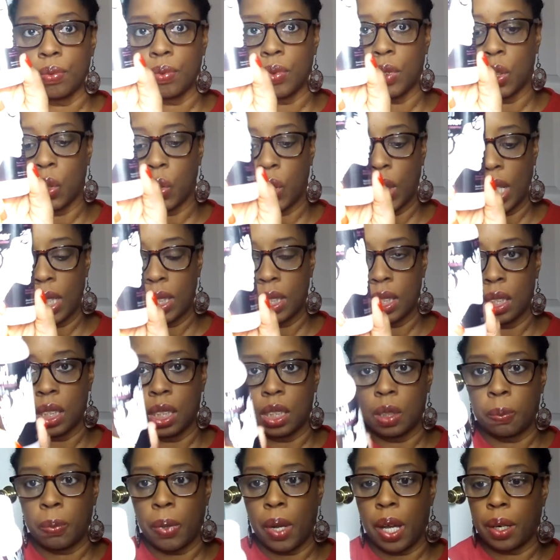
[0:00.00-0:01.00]
So that's
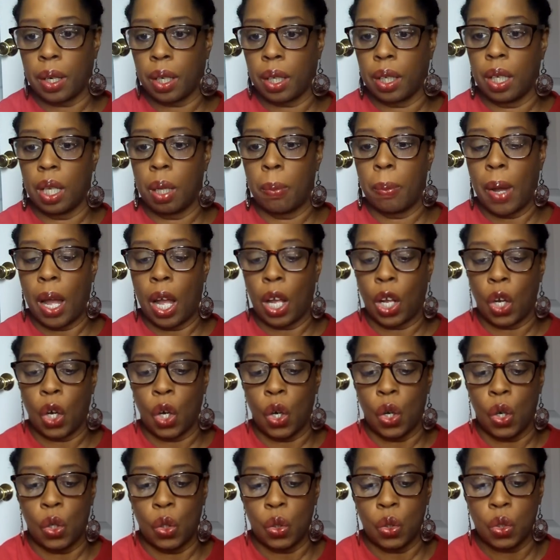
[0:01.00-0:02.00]
this product here by
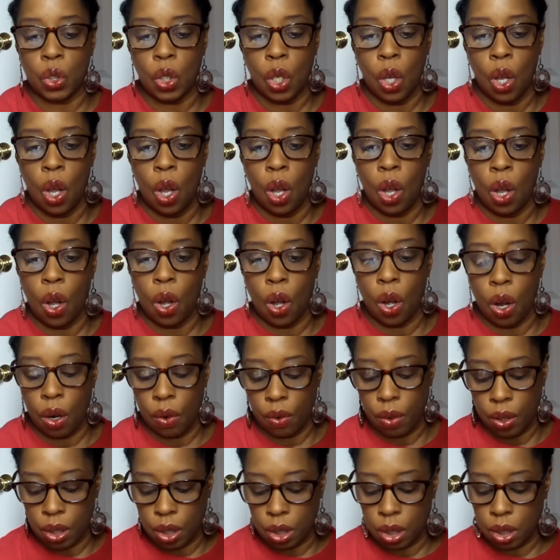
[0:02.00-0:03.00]
Curls
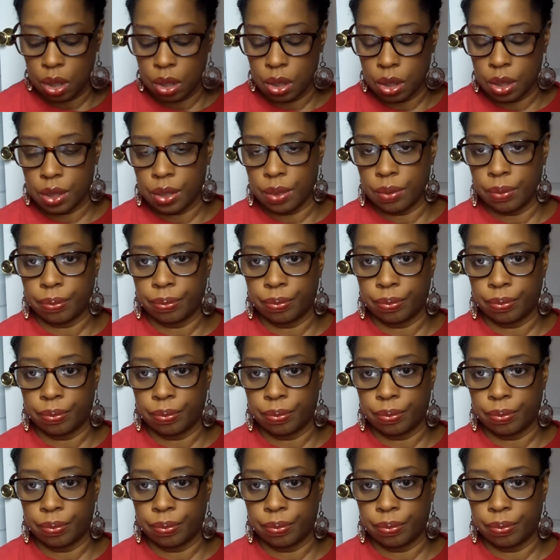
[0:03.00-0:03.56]
R Us.